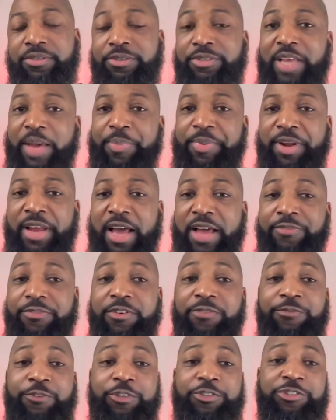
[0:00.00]
To top it off,
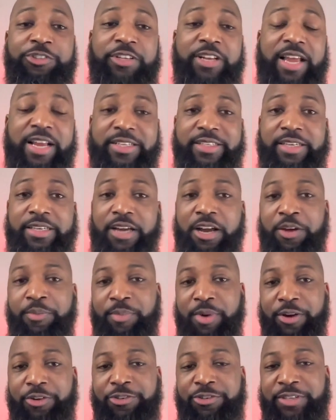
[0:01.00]
Virgin Galactic on
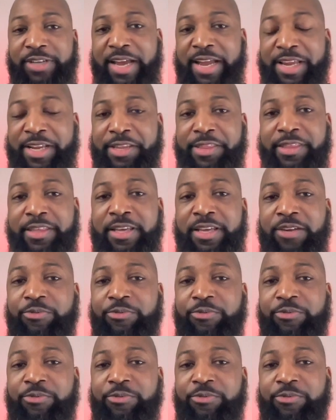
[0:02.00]
March 9th